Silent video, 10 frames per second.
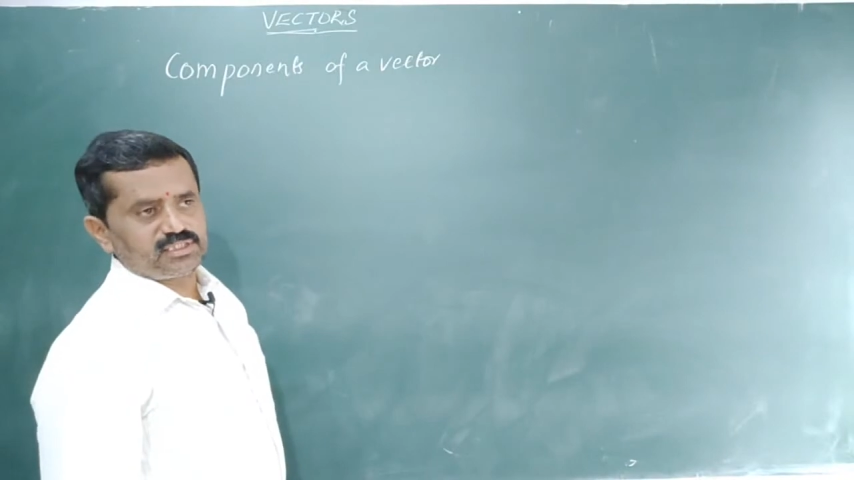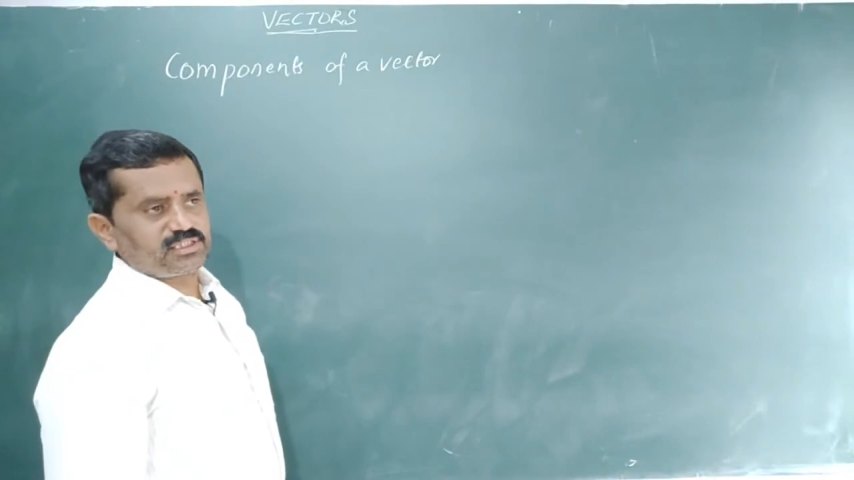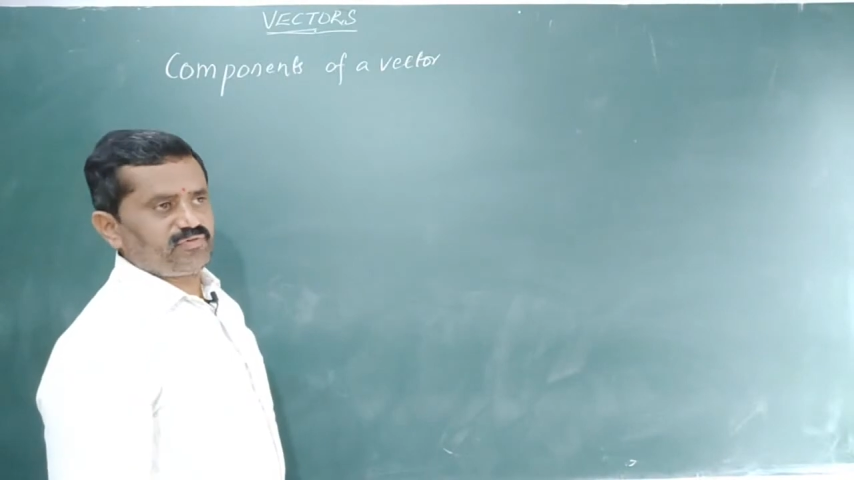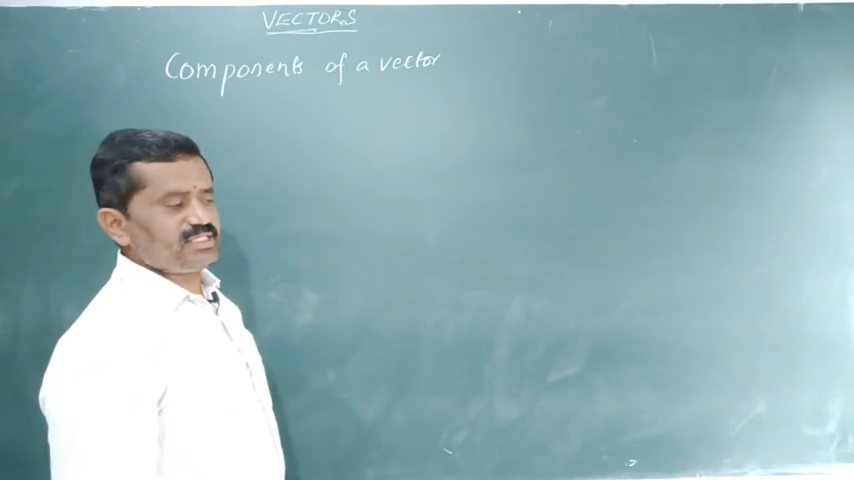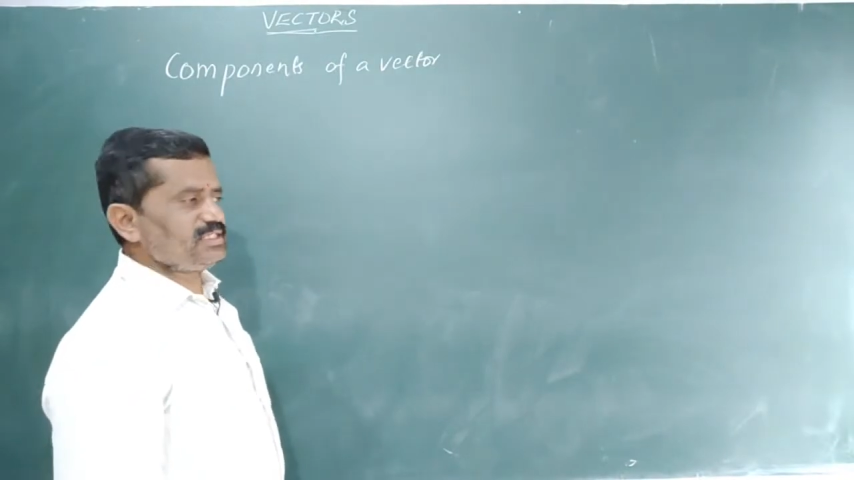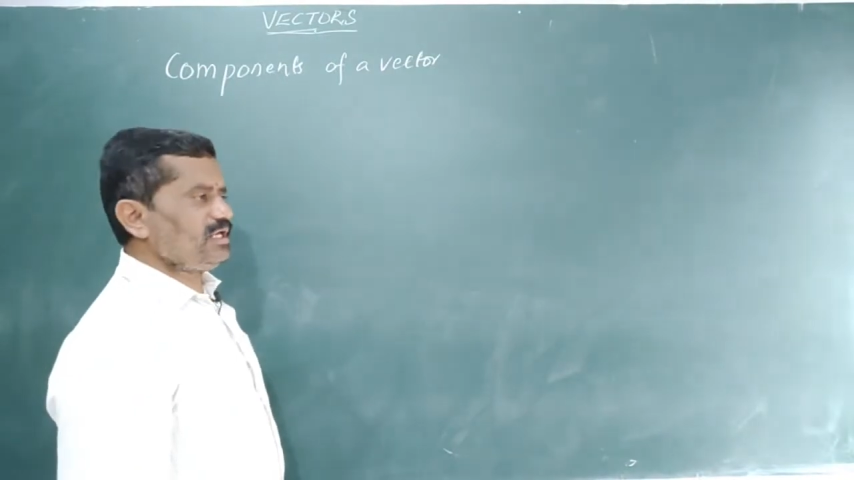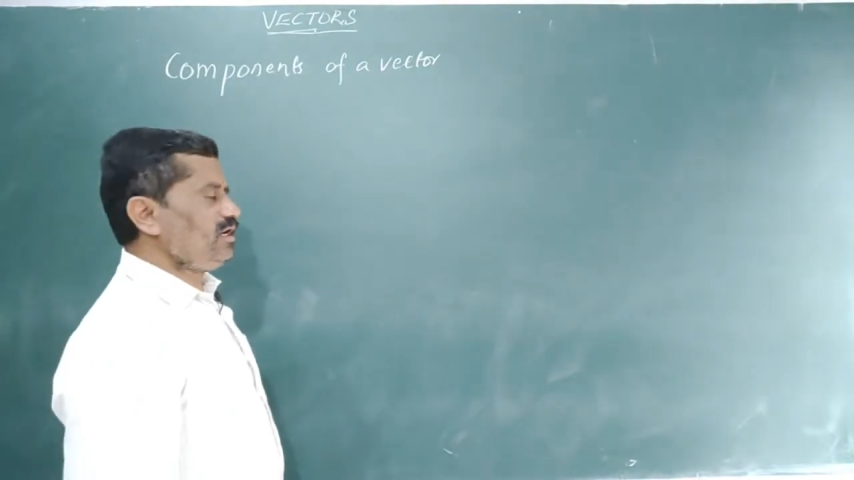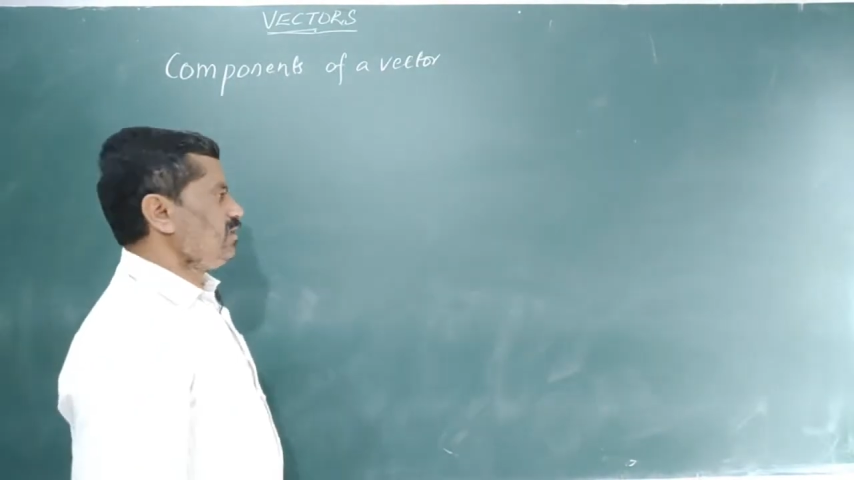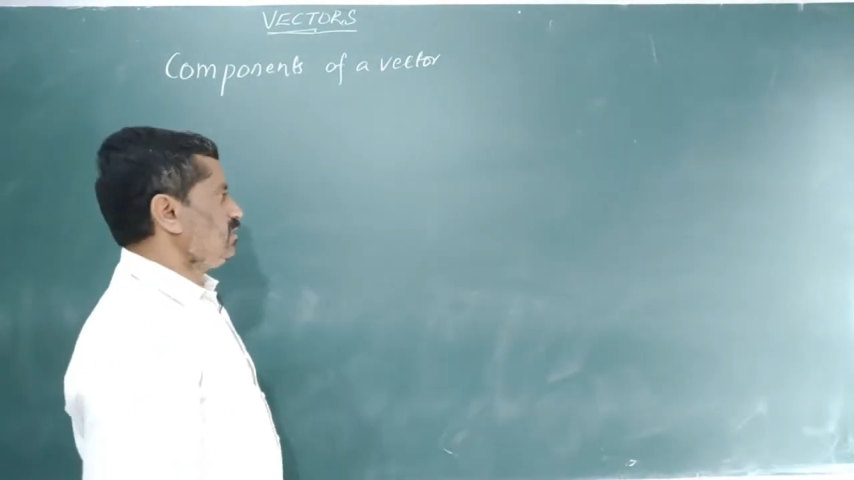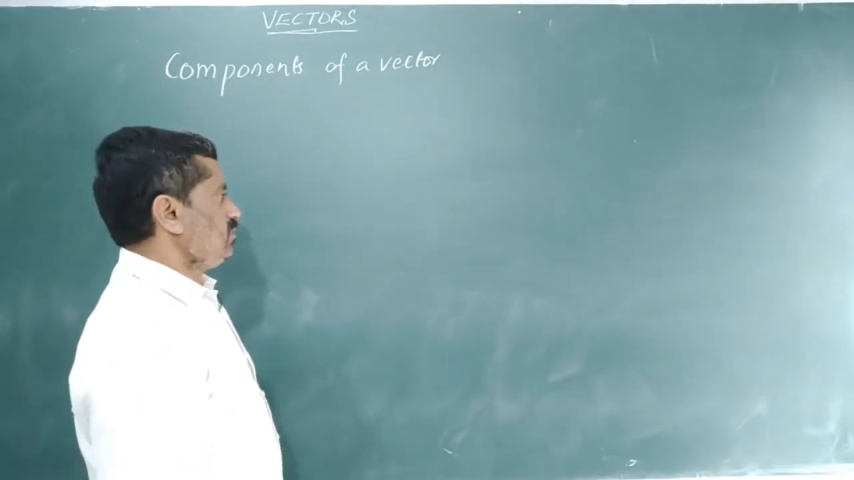So we'll see
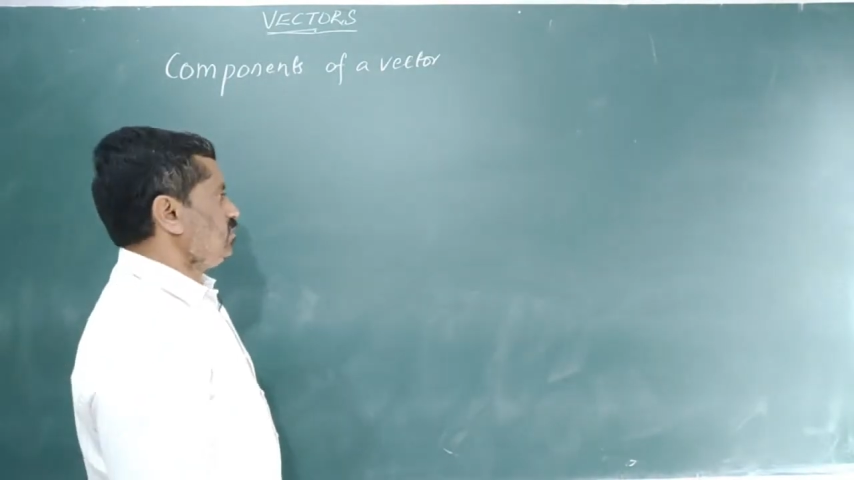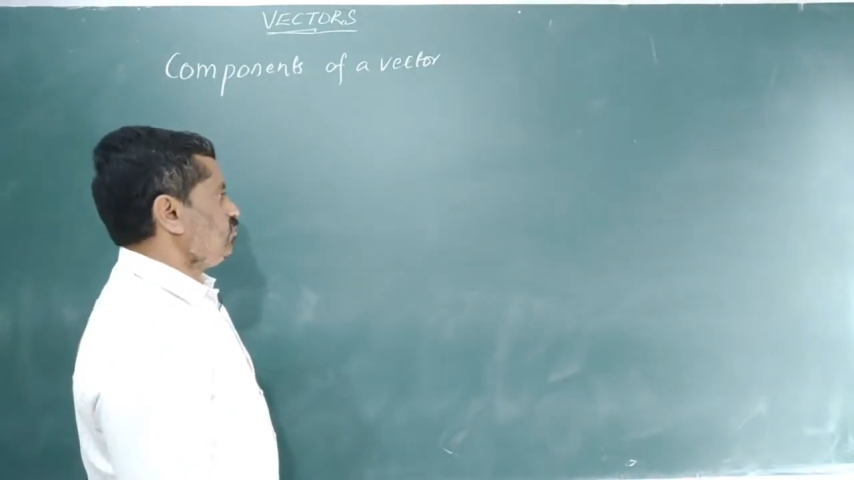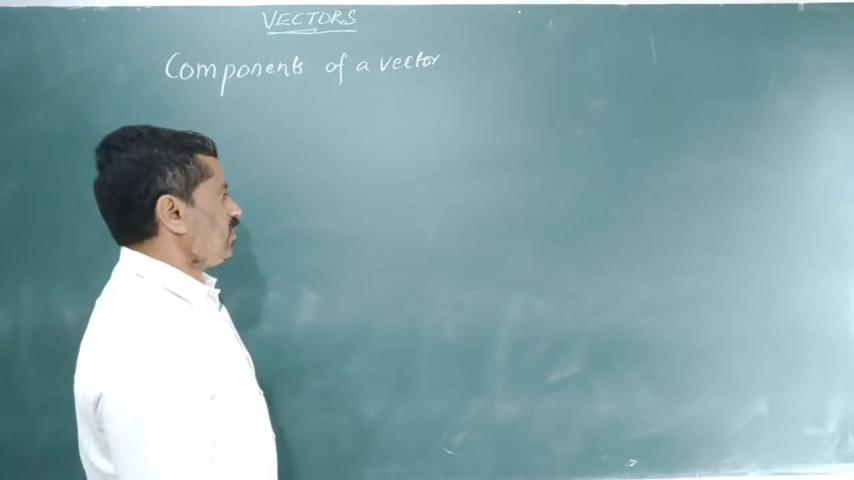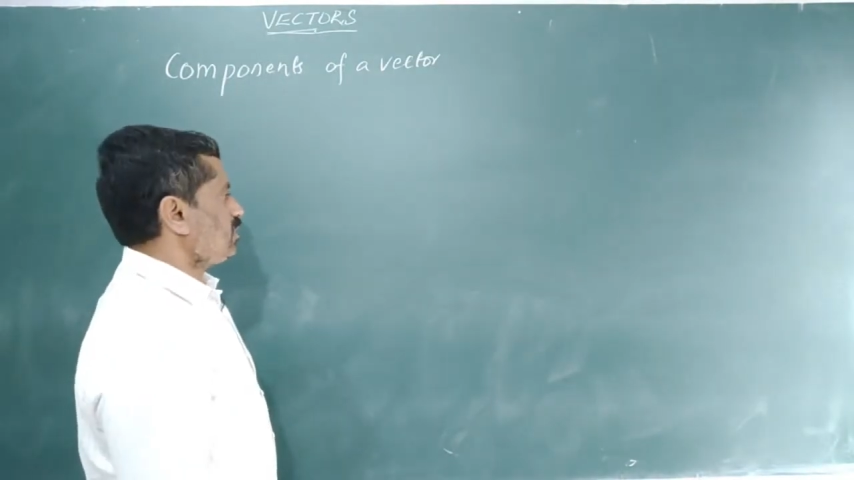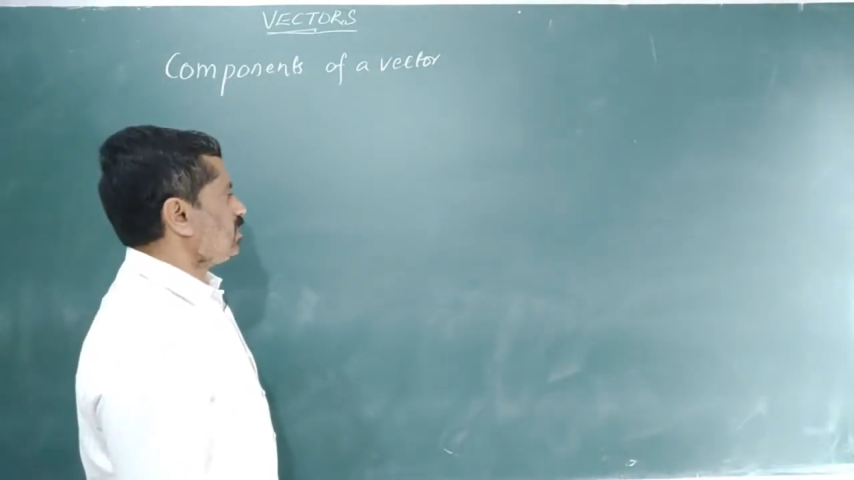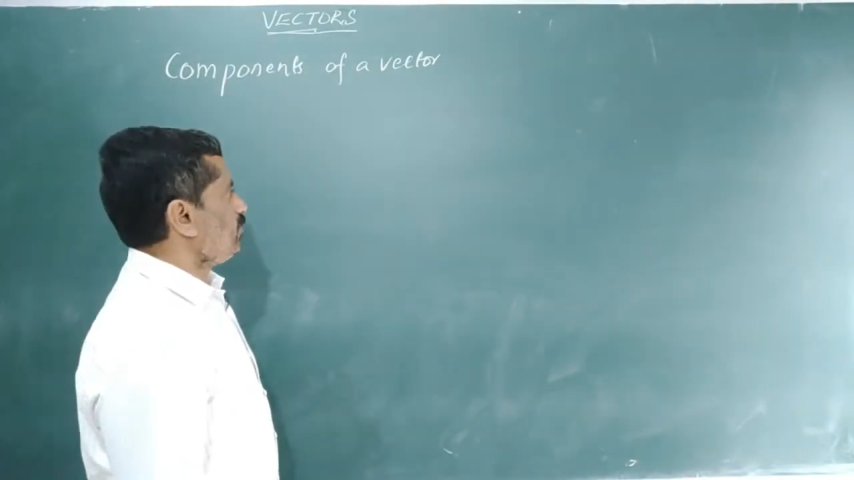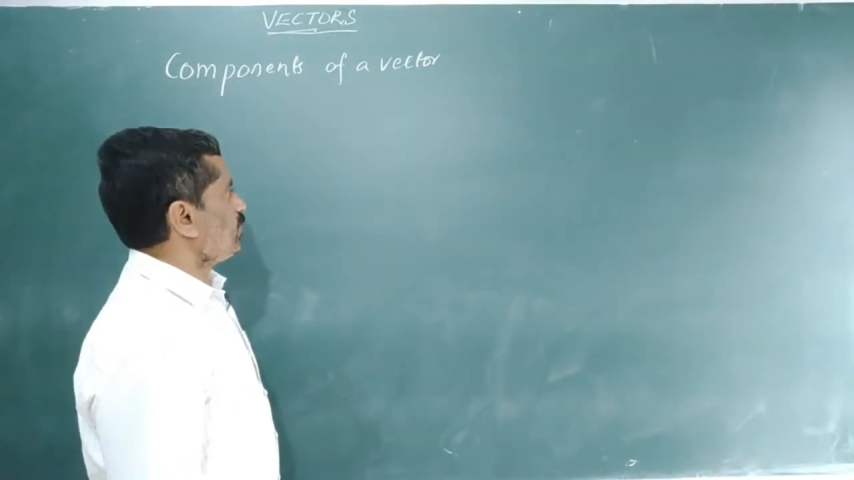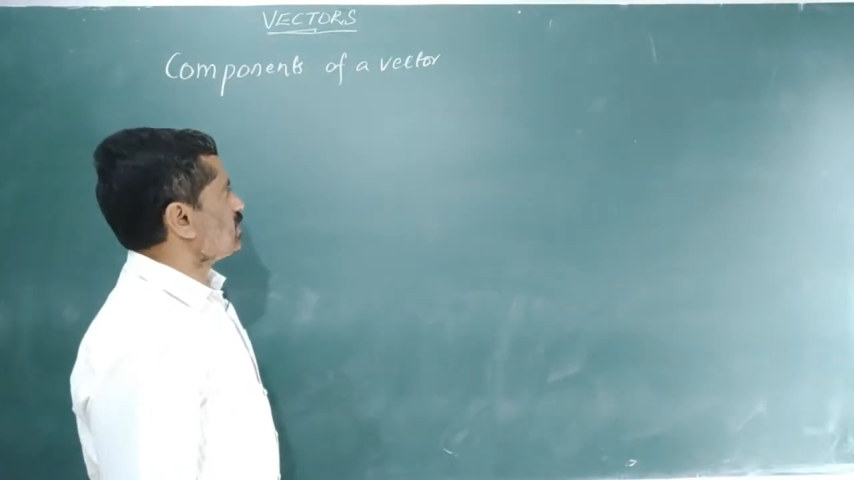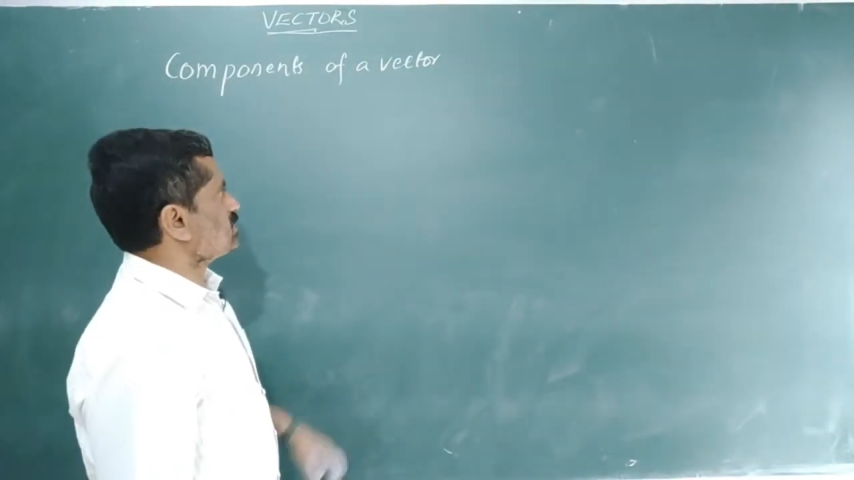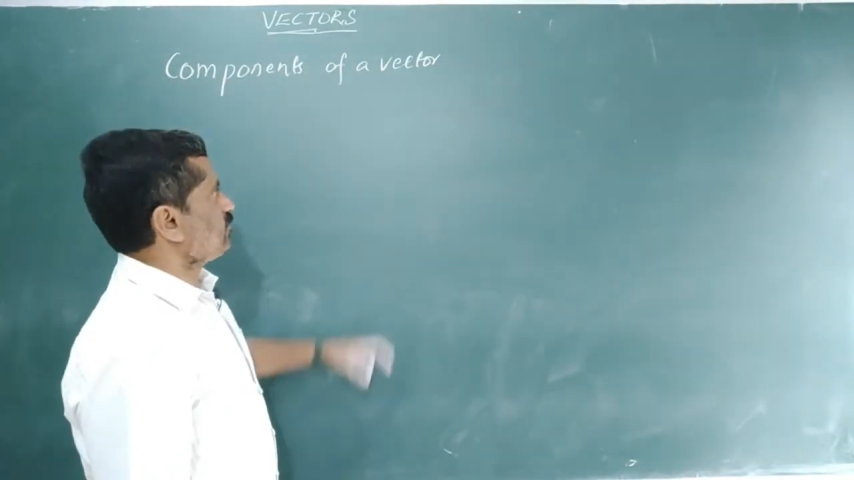what are the components